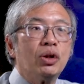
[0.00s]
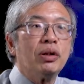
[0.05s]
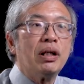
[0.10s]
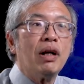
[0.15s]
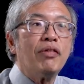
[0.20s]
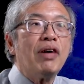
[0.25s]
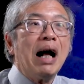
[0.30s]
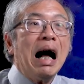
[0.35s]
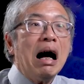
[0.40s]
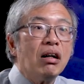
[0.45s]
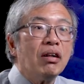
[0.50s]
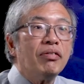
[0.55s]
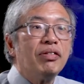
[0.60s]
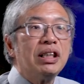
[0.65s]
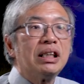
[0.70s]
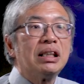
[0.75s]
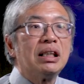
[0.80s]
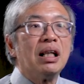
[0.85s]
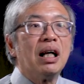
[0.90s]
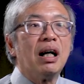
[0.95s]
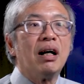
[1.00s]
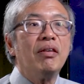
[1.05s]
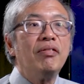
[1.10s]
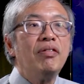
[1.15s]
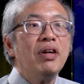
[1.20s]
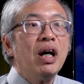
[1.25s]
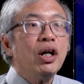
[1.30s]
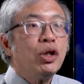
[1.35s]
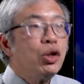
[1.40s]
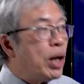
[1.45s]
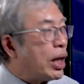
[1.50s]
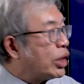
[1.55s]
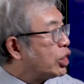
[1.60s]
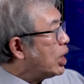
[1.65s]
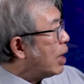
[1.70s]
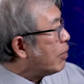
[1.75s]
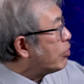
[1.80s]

So therefore, out of this love, you actually